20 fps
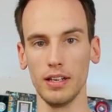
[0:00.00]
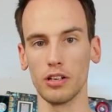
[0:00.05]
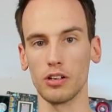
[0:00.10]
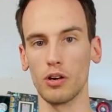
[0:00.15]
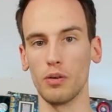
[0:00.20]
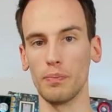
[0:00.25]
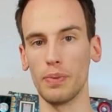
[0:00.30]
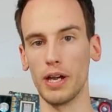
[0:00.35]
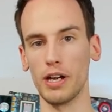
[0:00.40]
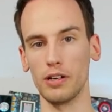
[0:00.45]

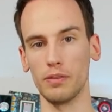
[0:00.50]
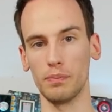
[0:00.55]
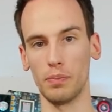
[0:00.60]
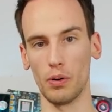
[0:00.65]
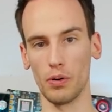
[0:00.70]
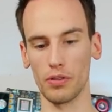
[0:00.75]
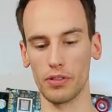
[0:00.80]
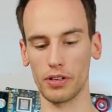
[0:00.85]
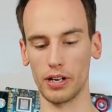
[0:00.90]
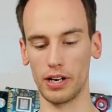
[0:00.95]
compared
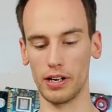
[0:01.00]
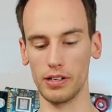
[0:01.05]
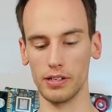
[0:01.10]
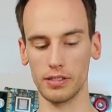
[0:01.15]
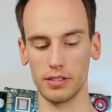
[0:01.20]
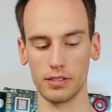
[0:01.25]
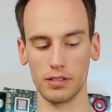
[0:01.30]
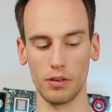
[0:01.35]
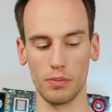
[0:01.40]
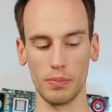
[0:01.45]
both
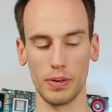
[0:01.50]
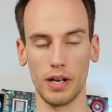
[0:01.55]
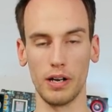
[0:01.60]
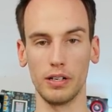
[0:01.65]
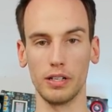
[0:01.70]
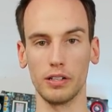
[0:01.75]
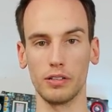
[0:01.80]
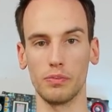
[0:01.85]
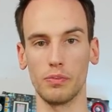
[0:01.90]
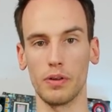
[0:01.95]
cards,
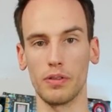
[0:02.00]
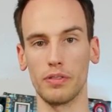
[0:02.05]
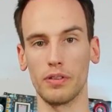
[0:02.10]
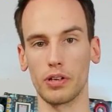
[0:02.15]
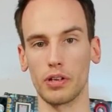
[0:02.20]
compared it with